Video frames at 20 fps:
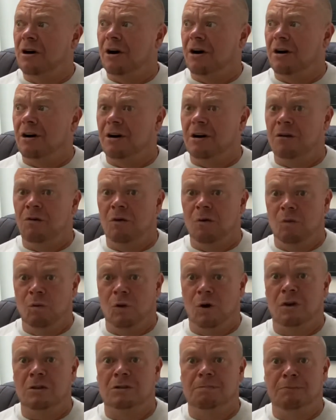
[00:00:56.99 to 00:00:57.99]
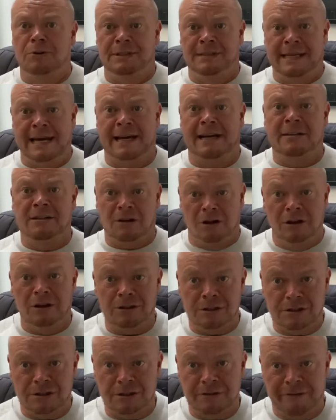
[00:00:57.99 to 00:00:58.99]
are what protect
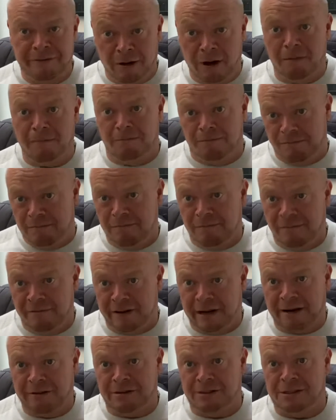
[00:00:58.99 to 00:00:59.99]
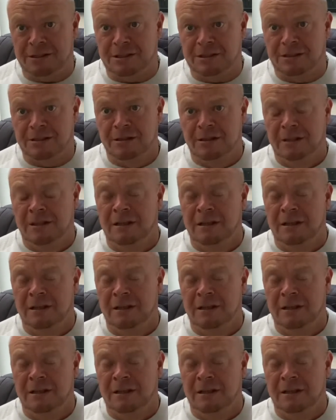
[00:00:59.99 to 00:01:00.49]
us from viruses.